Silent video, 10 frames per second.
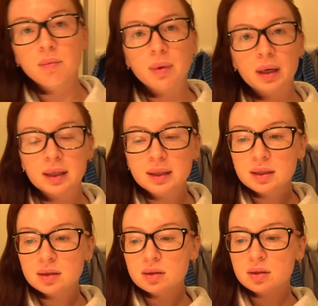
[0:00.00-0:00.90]
But I
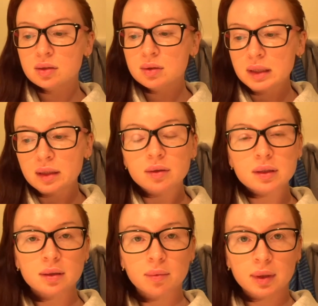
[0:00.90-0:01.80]
need to tell you
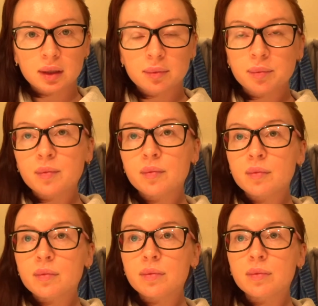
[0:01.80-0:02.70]
something.
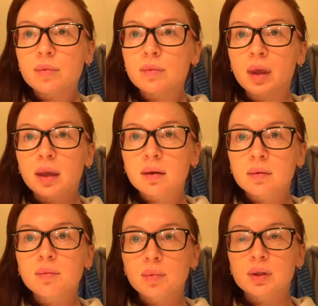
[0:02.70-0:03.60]
Like,
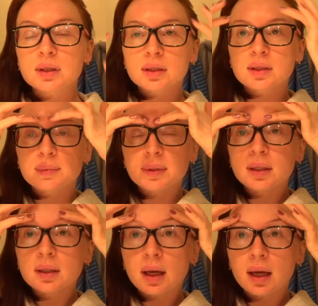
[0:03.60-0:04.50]
personally
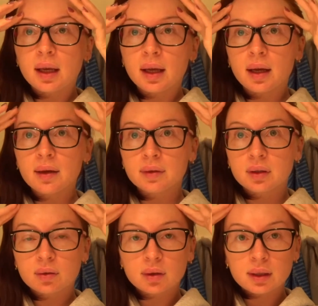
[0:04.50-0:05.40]
speaking, I have
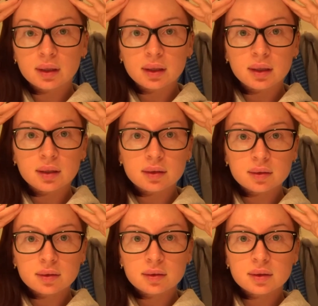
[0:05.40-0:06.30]
an oily
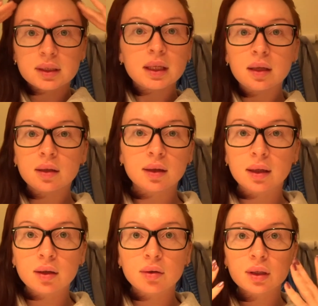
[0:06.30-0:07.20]
skin,
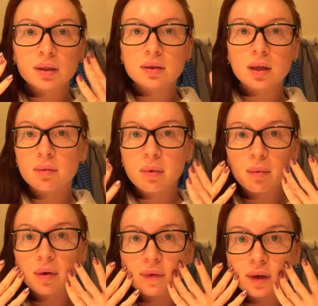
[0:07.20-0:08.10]
like you can tell by
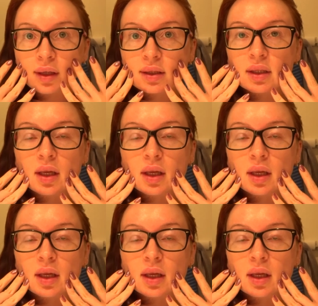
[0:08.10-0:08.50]
my face.